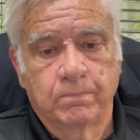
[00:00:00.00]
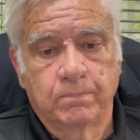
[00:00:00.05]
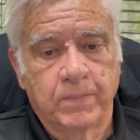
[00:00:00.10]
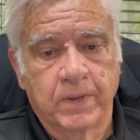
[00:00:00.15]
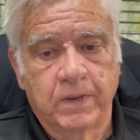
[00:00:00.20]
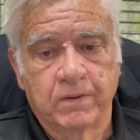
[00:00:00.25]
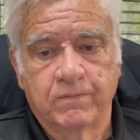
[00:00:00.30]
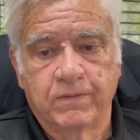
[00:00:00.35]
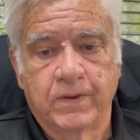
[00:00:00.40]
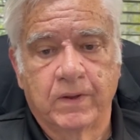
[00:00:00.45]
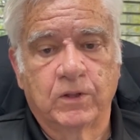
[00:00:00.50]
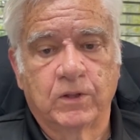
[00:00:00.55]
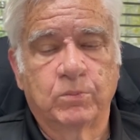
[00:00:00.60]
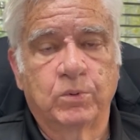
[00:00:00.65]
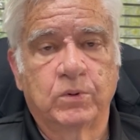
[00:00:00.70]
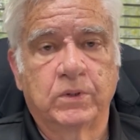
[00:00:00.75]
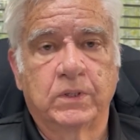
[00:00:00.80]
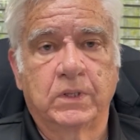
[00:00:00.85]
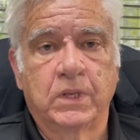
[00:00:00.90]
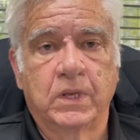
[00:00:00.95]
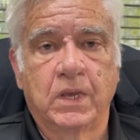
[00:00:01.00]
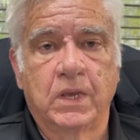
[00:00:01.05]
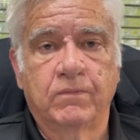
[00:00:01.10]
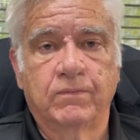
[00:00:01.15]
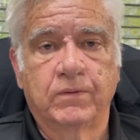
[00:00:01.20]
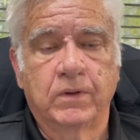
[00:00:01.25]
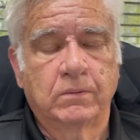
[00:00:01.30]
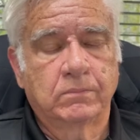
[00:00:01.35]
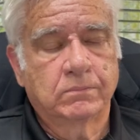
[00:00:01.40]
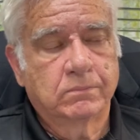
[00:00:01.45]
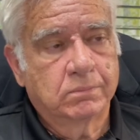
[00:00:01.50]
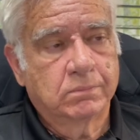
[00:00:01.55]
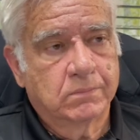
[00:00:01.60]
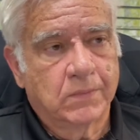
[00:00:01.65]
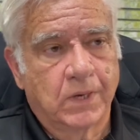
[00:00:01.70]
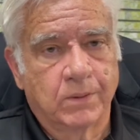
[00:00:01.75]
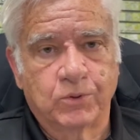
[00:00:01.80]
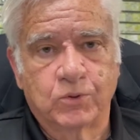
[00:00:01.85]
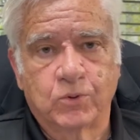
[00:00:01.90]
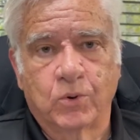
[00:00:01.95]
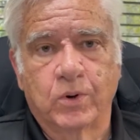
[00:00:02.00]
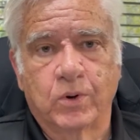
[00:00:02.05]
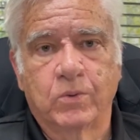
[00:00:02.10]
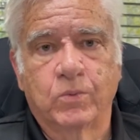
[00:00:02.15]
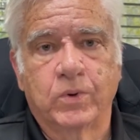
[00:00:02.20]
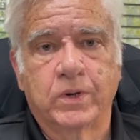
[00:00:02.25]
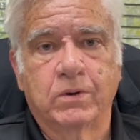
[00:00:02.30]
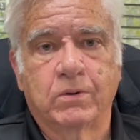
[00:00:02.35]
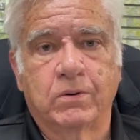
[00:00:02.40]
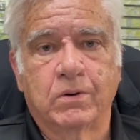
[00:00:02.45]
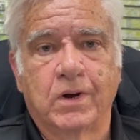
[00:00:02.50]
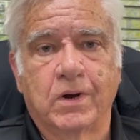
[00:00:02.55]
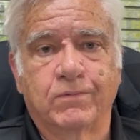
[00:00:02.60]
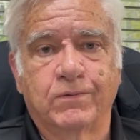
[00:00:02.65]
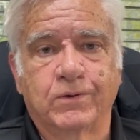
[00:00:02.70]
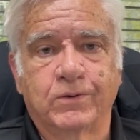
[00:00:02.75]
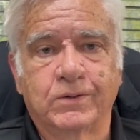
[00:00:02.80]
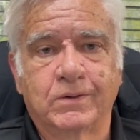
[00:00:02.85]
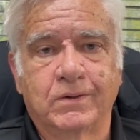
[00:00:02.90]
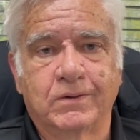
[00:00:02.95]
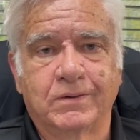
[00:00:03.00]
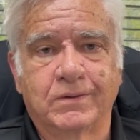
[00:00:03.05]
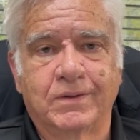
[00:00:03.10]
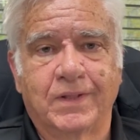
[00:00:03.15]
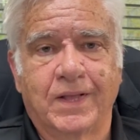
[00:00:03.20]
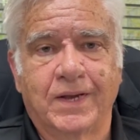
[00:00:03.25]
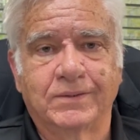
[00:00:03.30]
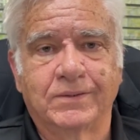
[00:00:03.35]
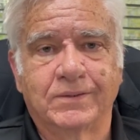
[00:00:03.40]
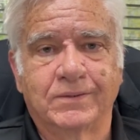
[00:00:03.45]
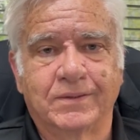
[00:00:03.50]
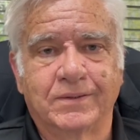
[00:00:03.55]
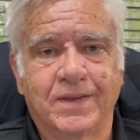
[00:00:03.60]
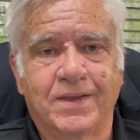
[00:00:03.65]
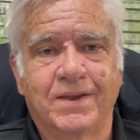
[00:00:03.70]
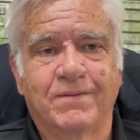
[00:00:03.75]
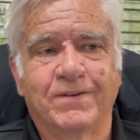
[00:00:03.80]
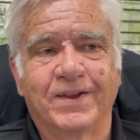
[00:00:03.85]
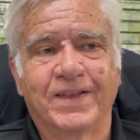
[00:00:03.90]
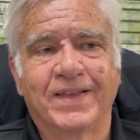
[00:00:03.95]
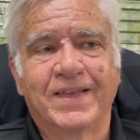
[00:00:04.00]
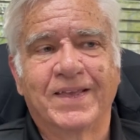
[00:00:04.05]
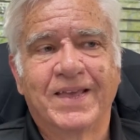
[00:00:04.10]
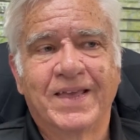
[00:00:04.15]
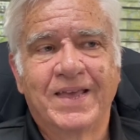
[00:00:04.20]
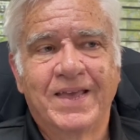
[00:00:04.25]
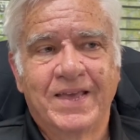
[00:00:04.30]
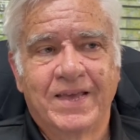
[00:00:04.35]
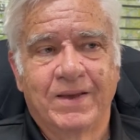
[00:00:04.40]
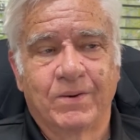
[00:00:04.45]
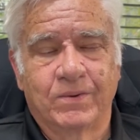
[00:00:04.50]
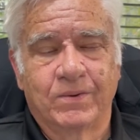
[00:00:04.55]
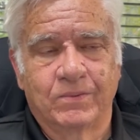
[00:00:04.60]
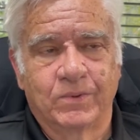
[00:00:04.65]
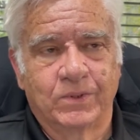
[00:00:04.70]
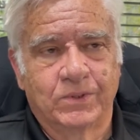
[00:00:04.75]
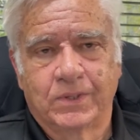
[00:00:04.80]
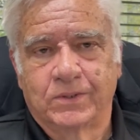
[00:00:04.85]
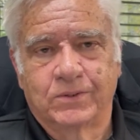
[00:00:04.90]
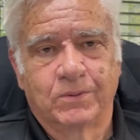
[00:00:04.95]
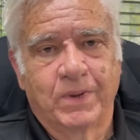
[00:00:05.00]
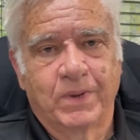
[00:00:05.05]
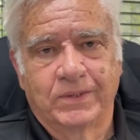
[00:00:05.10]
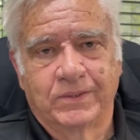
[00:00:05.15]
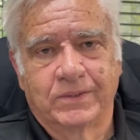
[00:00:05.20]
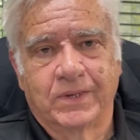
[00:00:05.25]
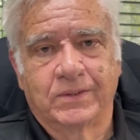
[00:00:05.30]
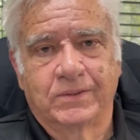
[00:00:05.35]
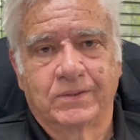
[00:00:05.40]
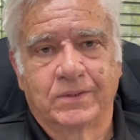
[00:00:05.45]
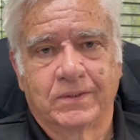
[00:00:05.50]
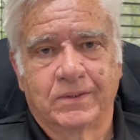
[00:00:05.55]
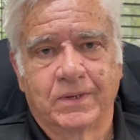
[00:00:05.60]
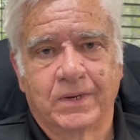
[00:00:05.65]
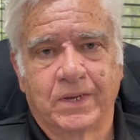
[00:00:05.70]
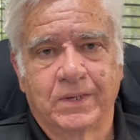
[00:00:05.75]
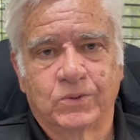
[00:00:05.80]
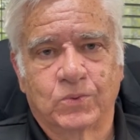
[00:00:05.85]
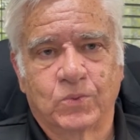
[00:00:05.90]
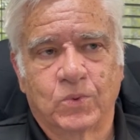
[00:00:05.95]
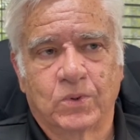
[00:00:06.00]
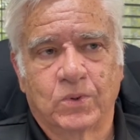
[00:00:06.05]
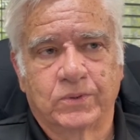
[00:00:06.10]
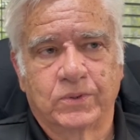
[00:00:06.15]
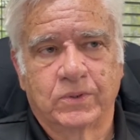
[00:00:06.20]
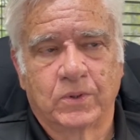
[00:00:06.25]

be available in the evening, I'm sorry, we don't offer classes in the evening, which doesn't make sense in today's world.